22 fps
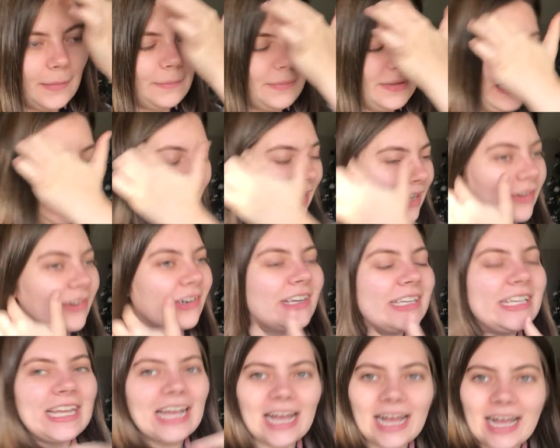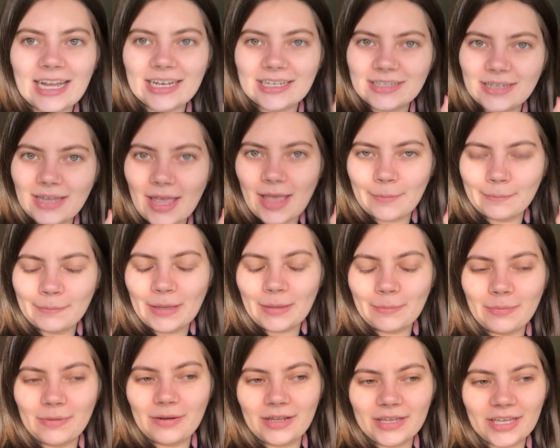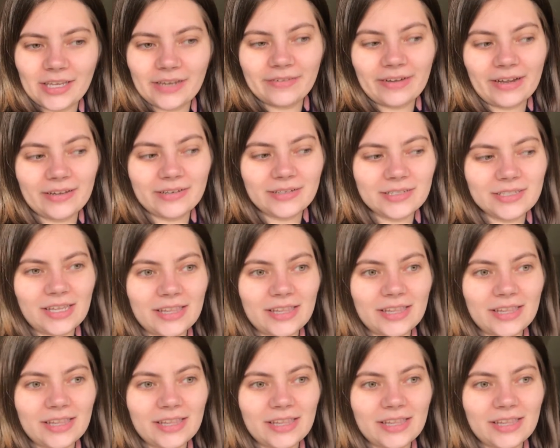but they already had people looking around,